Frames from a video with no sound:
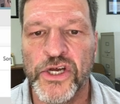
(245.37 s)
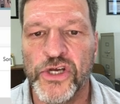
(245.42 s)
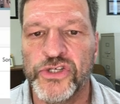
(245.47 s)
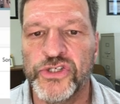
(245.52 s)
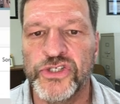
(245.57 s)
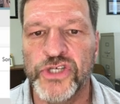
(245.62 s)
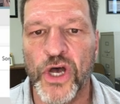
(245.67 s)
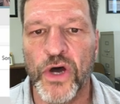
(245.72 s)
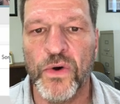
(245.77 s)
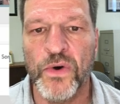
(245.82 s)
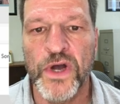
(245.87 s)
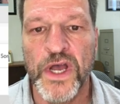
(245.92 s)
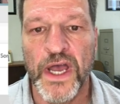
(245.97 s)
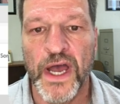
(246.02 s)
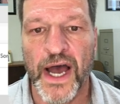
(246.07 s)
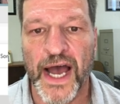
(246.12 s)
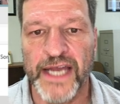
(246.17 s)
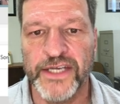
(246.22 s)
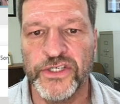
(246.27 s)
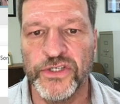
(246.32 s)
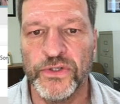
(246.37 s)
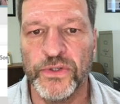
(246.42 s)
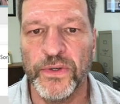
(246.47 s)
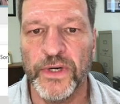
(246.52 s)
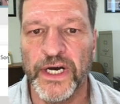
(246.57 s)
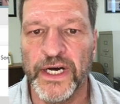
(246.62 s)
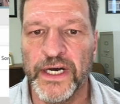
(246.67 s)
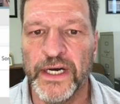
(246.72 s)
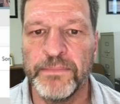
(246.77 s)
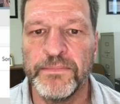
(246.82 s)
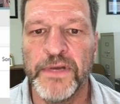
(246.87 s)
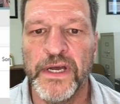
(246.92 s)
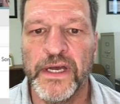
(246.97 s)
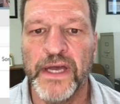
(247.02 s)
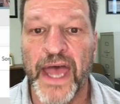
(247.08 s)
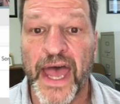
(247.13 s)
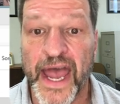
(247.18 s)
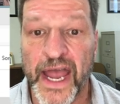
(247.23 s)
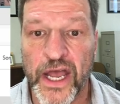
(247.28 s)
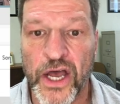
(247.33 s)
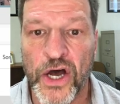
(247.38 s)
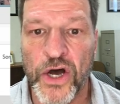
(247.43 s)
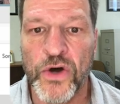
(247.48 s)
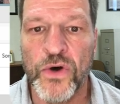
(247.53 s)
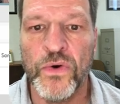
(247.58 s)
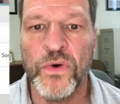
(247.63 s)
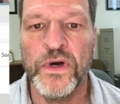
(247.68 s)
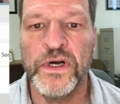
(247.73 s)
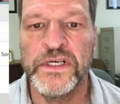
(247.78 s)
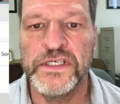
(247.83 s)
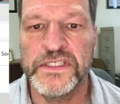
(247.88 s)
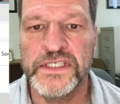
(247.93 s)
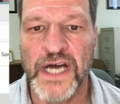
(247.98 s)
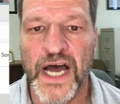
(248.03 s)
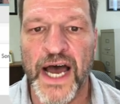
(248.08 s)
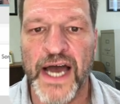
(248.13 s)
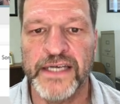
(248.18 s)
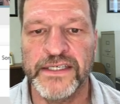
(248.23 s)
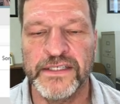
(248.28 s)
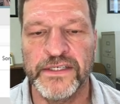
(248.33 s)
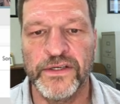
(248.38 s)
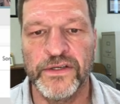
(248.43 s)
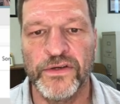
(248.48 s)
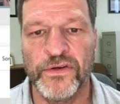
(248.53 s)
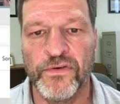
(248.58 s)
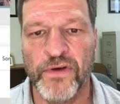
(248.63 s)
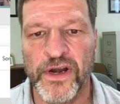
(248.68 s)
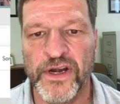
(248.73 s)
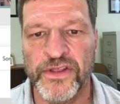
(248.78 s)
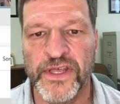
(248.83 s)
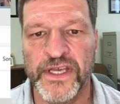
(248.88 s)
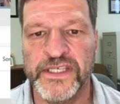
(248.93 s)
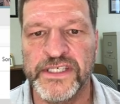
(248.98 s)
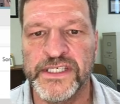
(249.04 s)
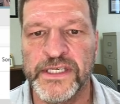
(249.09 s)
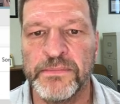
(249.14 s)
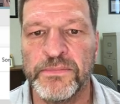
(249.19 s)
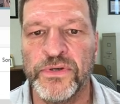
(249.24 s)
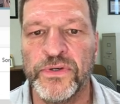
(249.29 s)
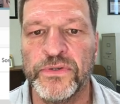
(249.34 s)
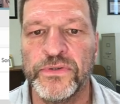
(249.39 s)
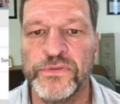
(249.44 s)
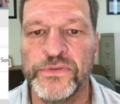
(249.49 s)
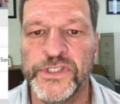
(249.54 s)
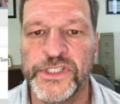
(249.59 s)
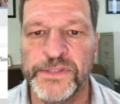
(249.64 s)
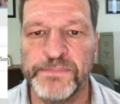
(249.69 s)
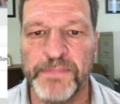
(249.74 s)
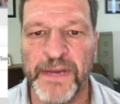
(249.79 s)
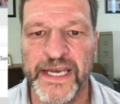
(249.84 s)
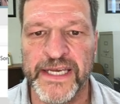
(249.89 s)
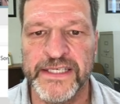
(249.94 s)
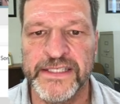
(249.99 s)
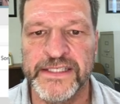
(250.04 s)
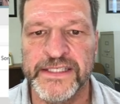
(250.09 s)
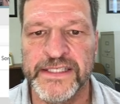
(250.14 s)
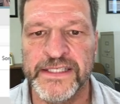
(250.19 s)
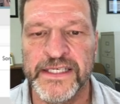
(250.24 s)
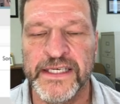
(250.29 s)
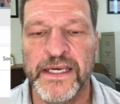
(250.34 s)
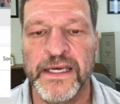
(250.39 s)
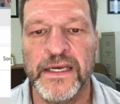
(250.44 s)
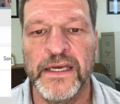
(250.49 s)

So I do echo dot greater than symbol space